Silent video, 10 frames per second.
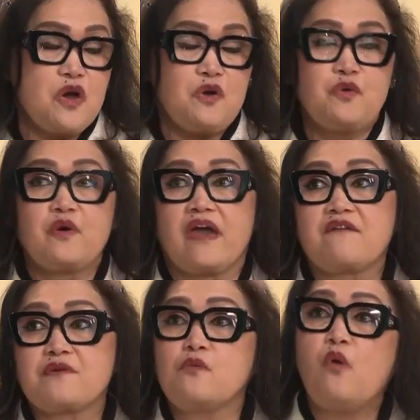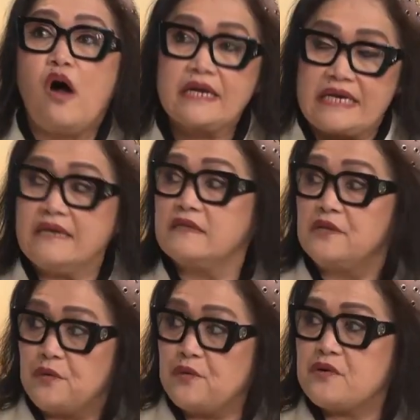whoever walk in the
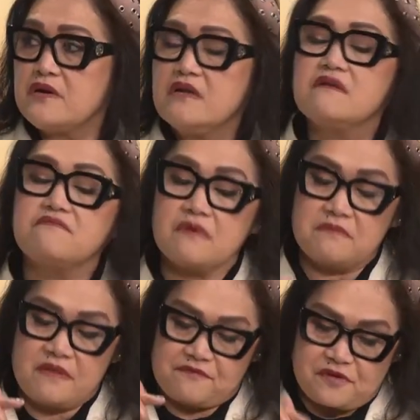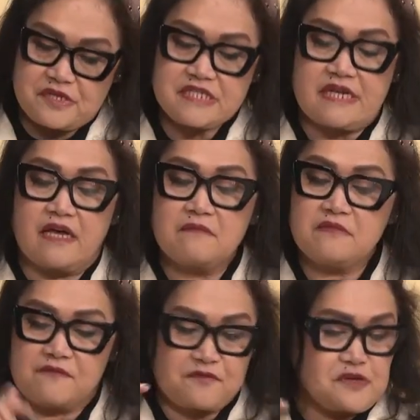door from the first time,
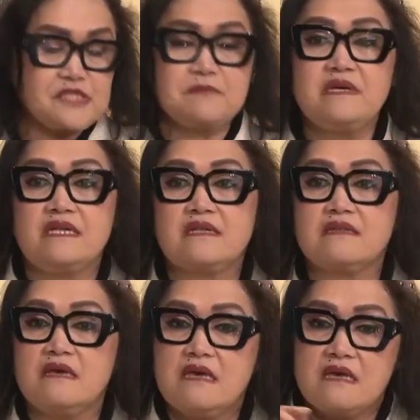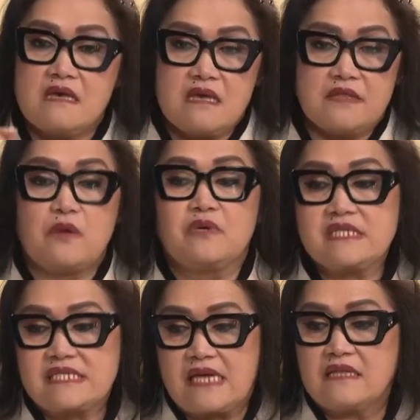the first minute, they will
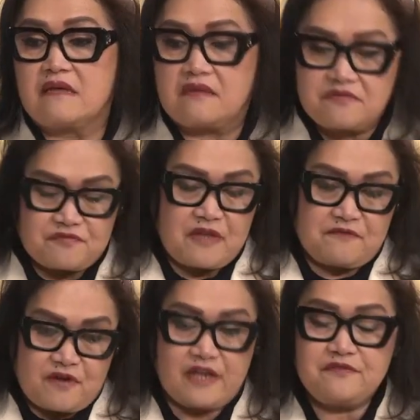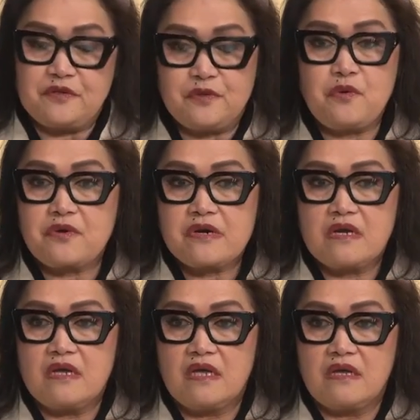stand in, in front of the door
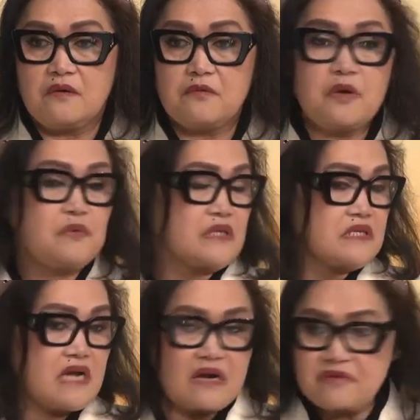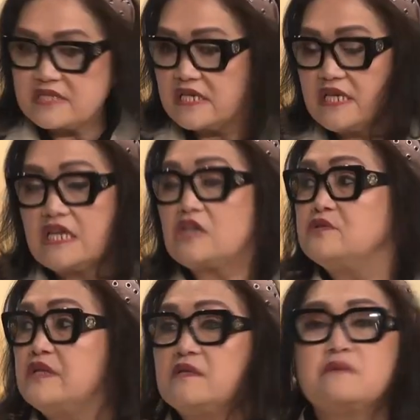we will guarantee,
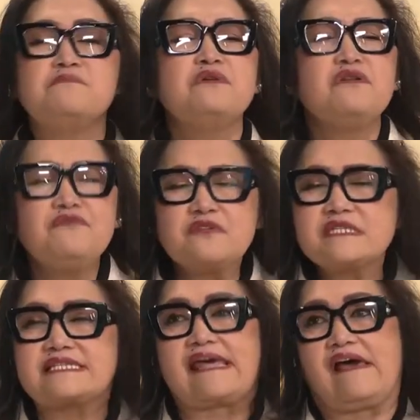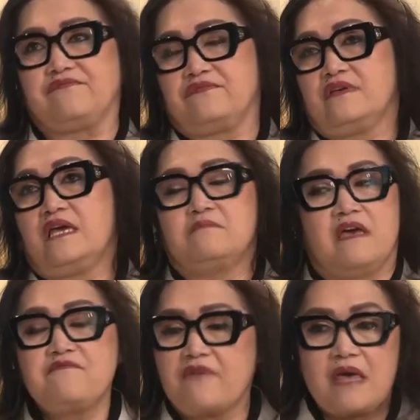including the beautiful staff and my
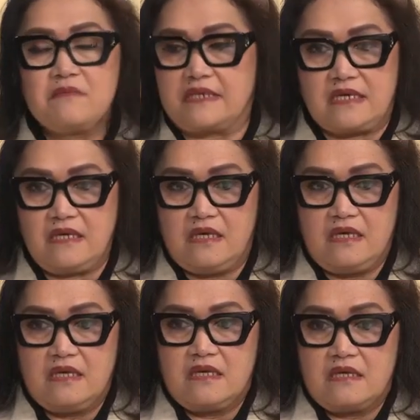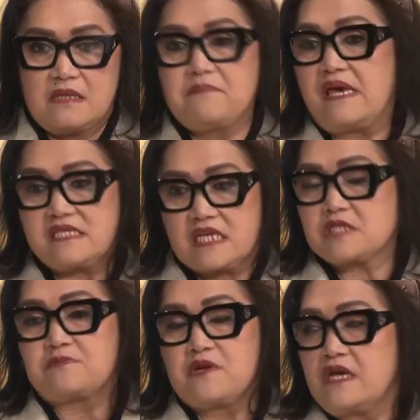family, the best
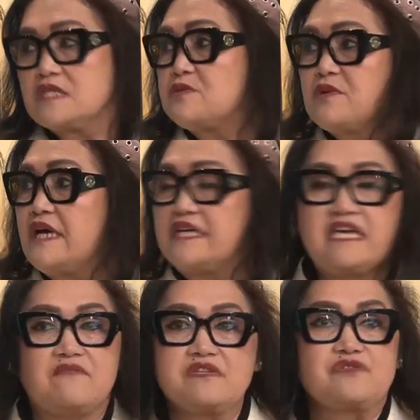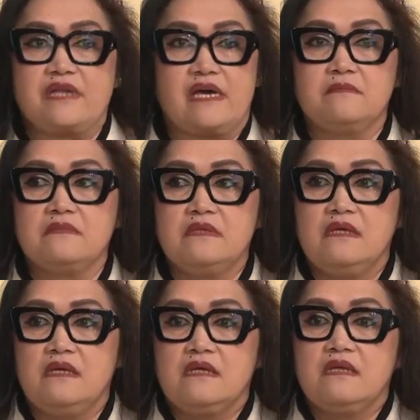experience we're going to give it to them.
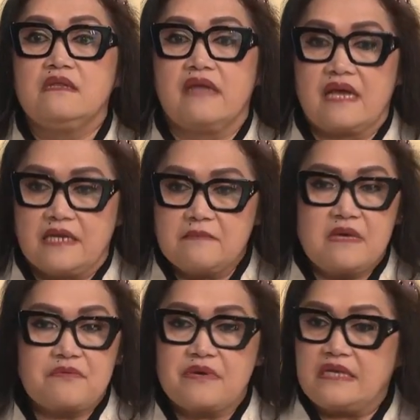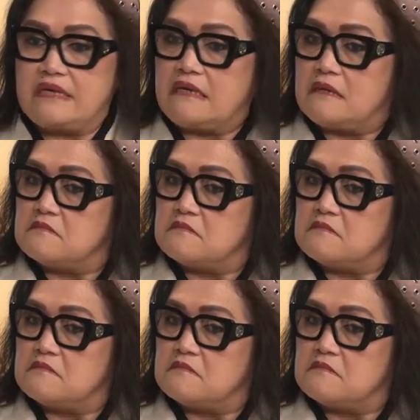They're going to be really